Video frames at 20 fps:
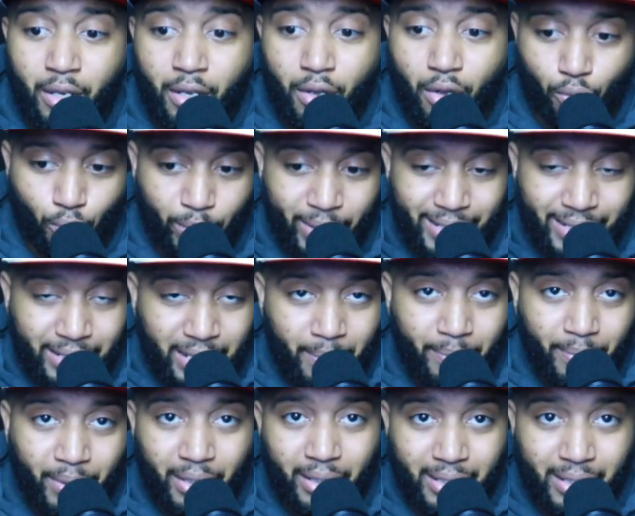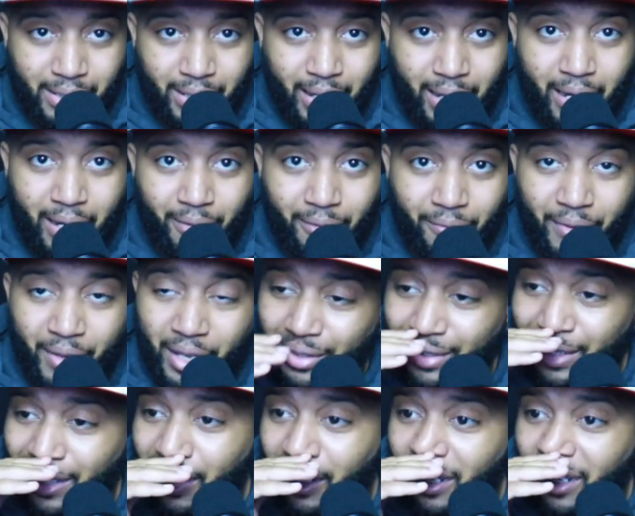we typically say that
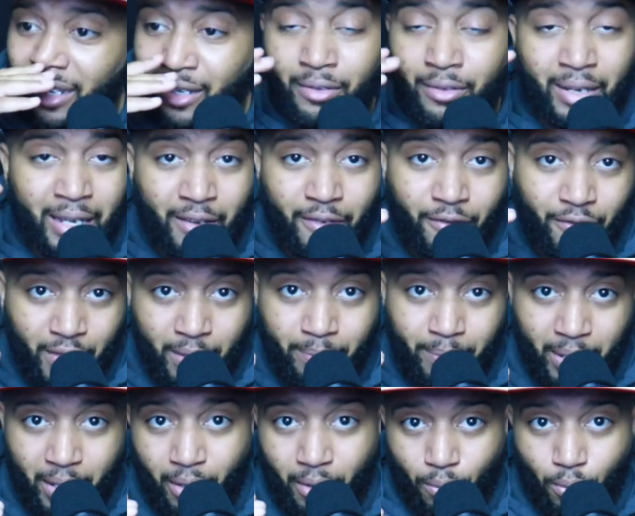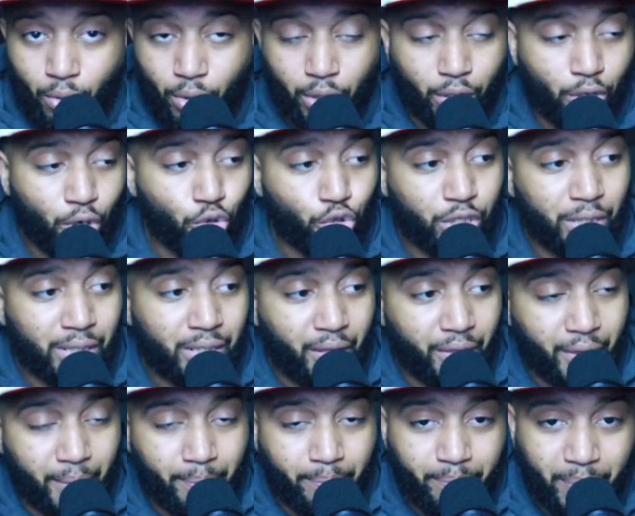the MVP award goes into
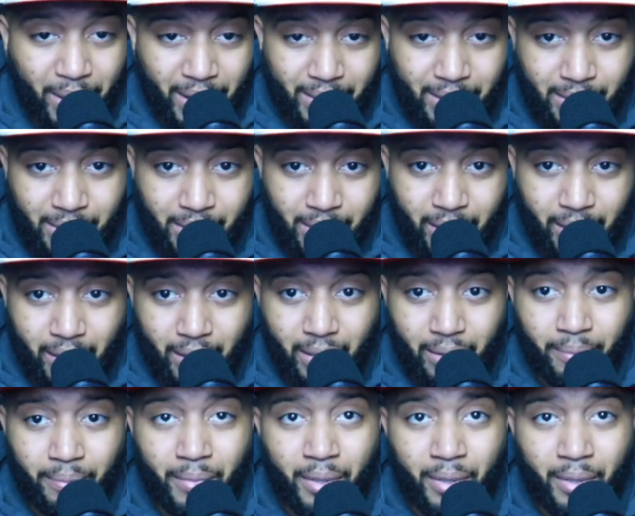the best team